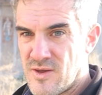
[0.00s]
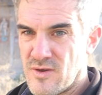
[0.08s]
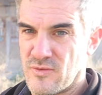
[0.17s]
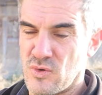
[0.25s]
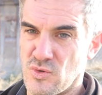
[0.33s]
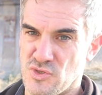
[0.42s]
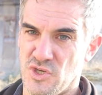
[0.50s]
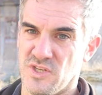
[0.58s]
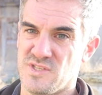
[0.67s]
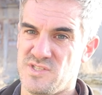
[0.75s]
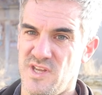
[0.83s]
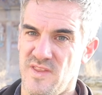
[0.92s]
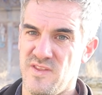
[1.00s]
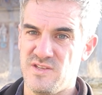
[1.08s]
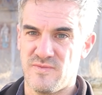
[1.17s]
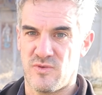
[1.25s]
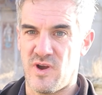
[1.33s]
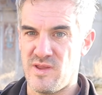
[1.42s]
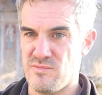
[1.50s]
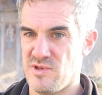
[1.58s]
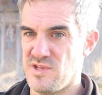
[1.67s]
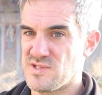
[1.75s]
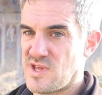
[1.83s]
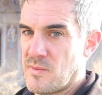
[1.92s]
Of course you can see in this frame,
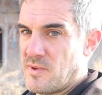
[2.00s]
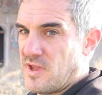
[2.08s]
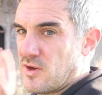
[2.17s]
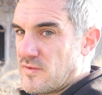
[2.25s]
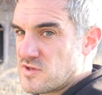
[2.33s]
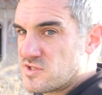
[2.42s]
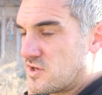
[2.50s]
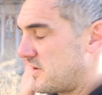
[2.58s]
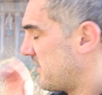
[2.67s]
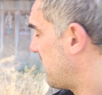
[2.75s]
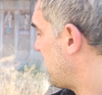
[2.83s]
it's coming in on the side of the